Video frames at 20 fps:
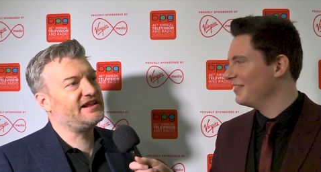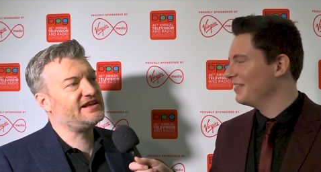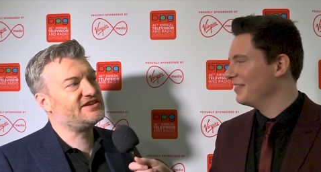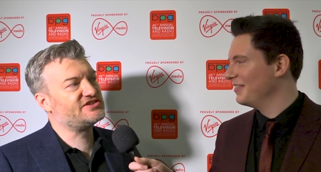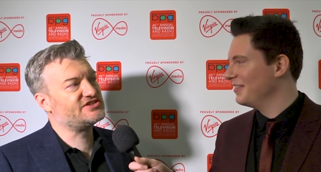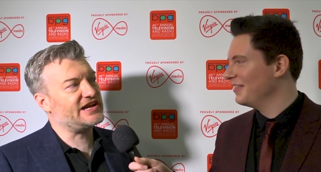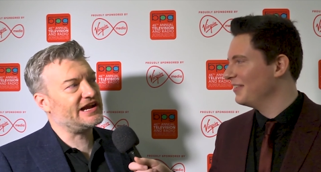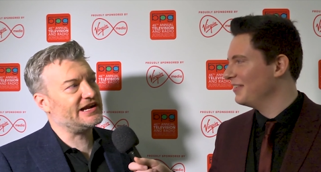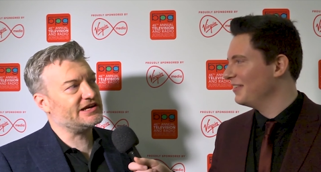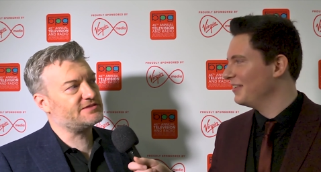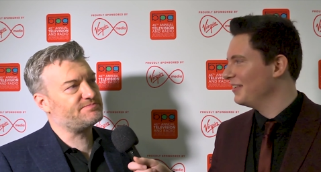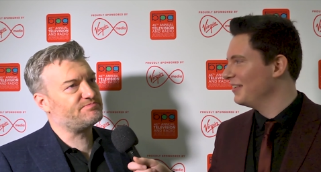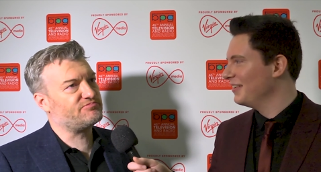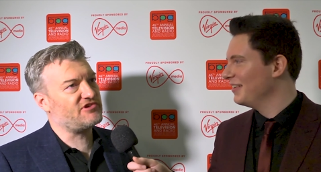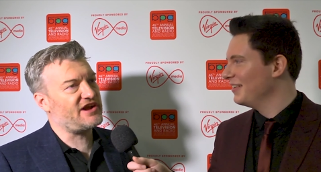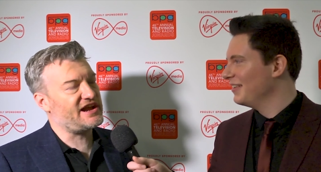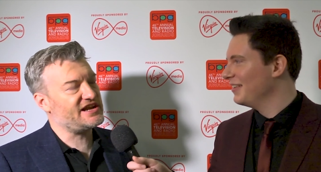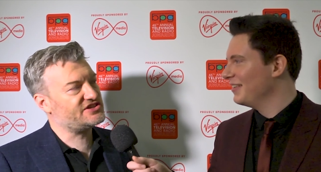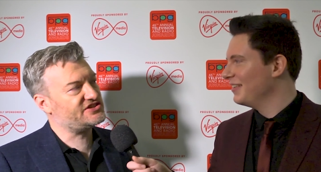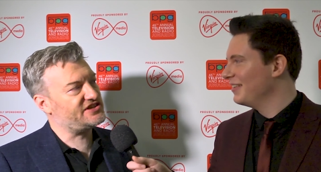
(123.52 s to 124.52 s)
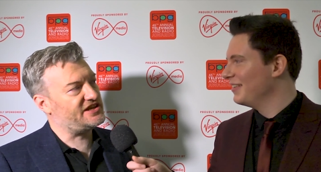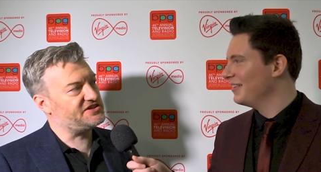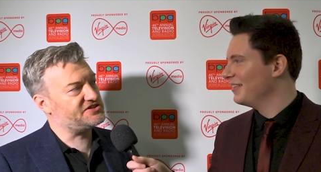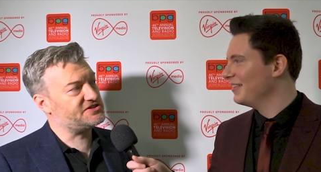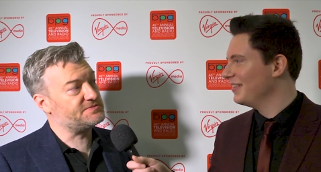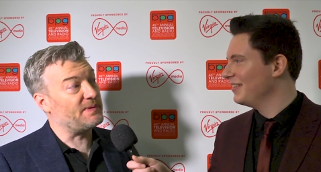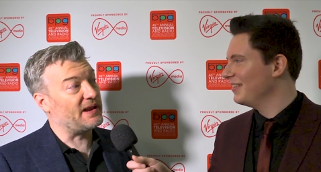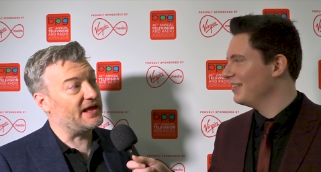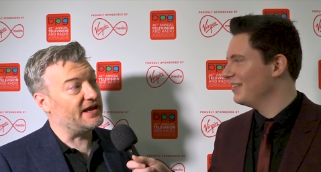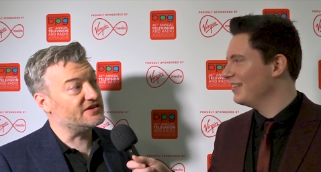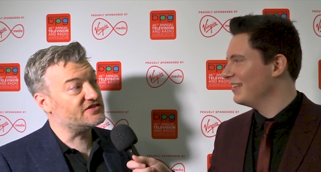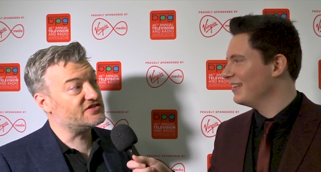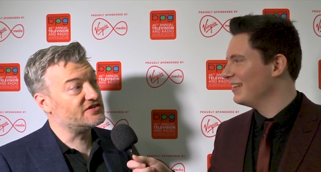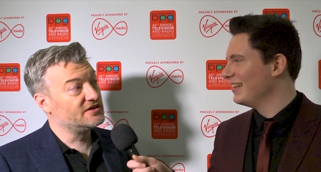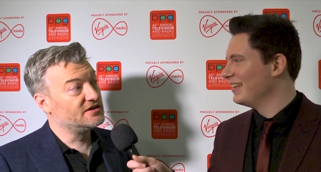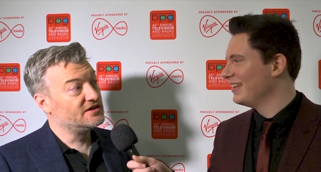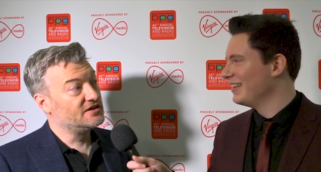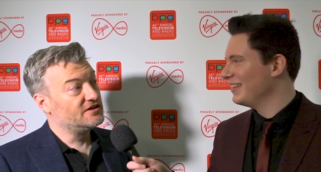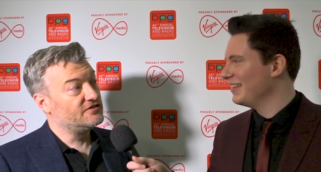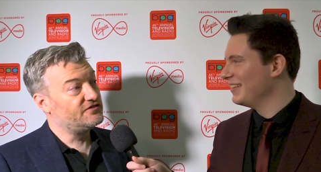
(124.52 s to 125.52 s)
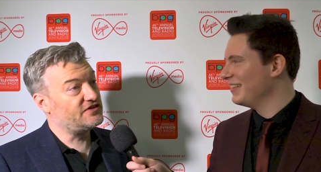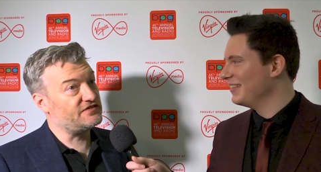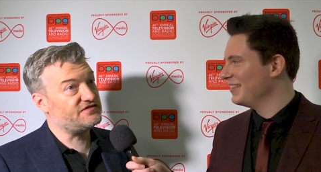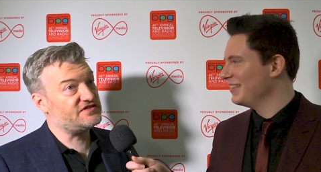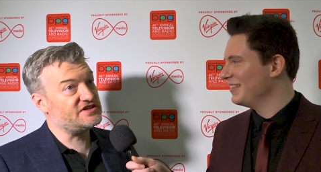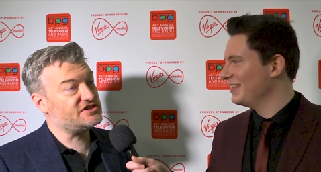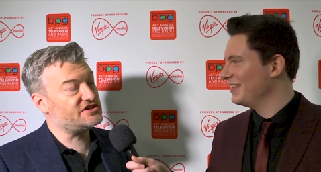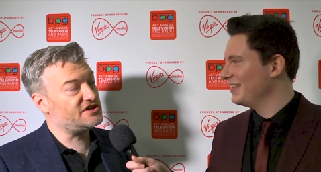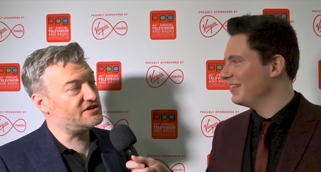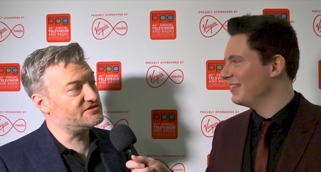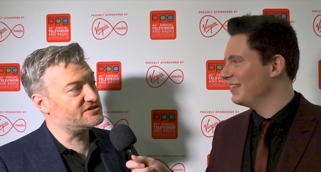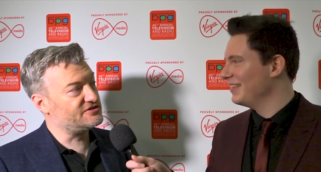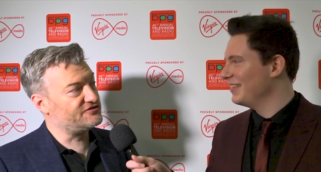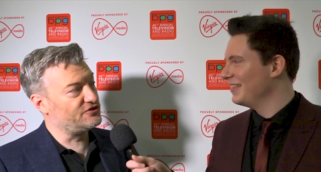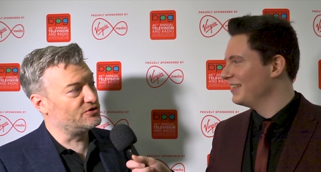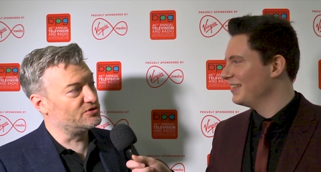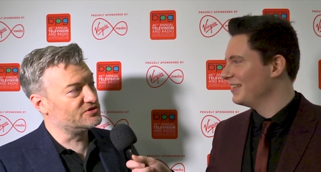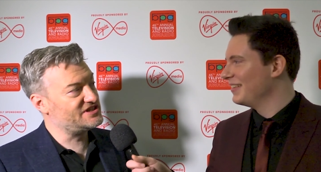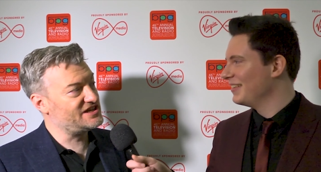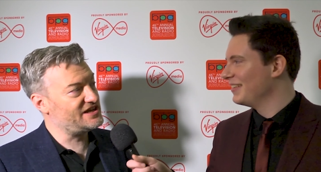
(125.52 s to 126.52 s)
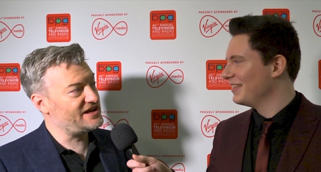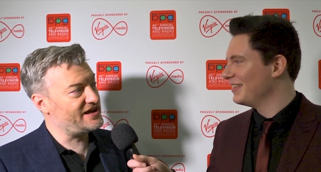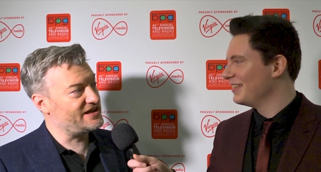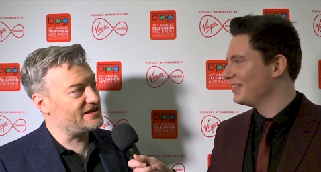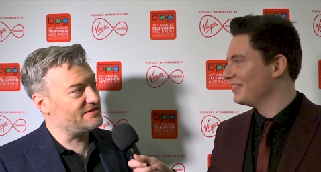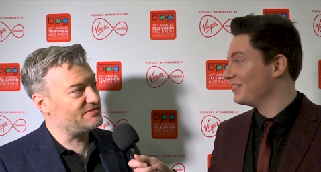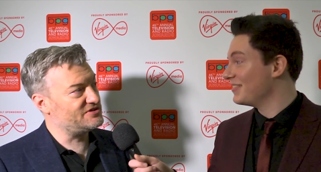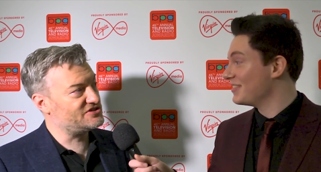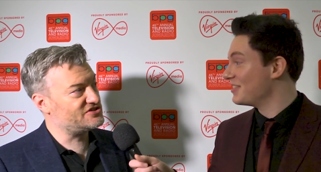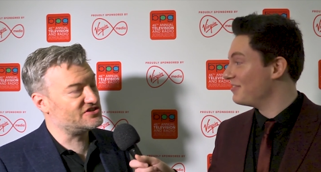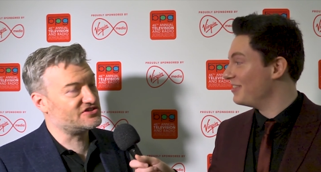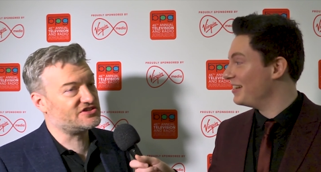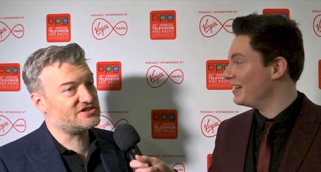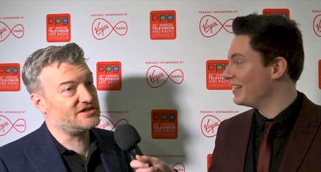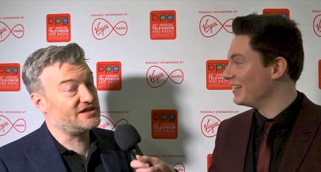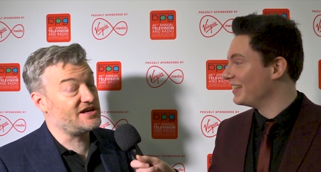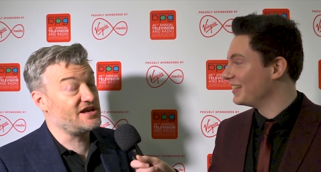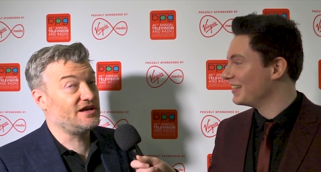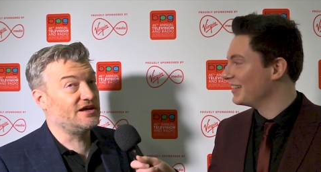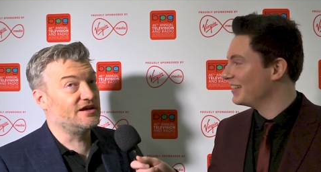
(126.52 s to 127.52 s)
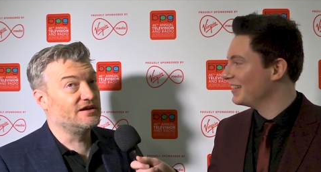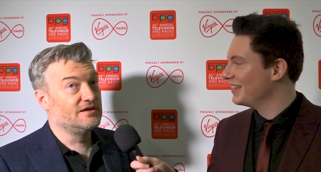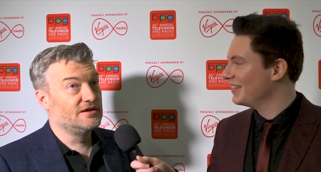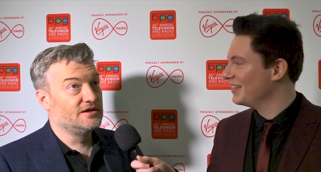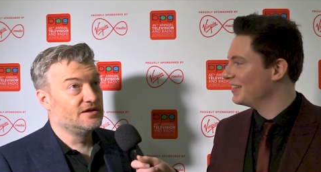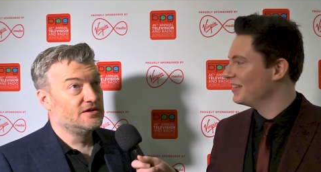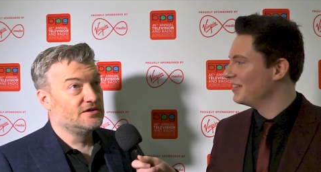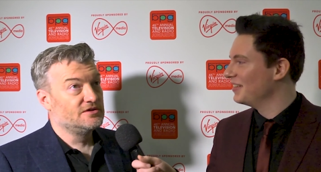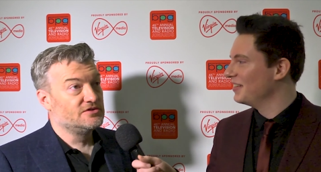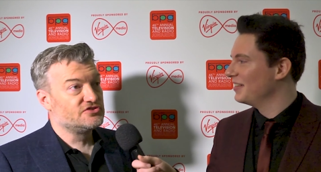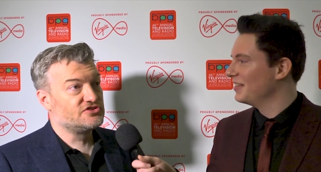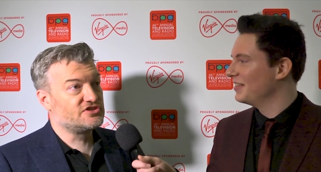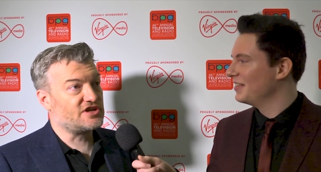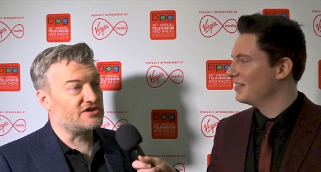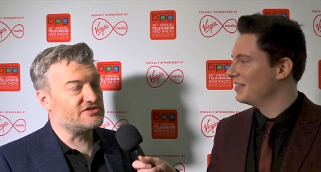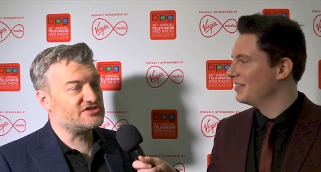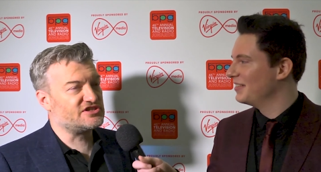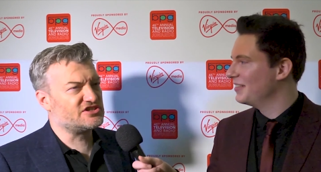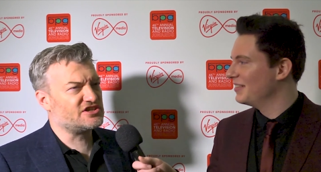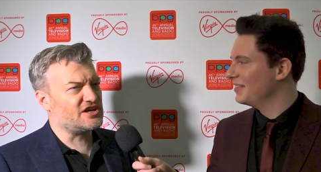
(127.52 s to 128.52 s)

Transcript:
Speaker 1: an exact Brexit split, 52 to 48, which just yeah, just goes